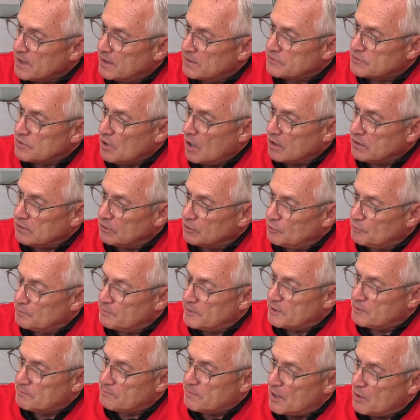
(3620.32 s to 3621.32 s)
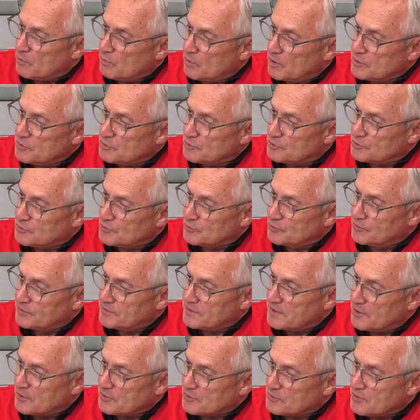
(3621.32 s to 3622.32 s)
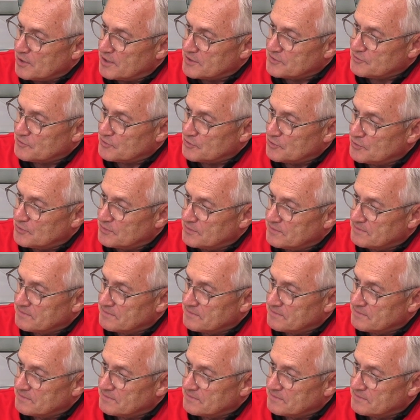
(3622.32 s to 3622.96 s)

Talk a little bit about what you're doing there in Crestview.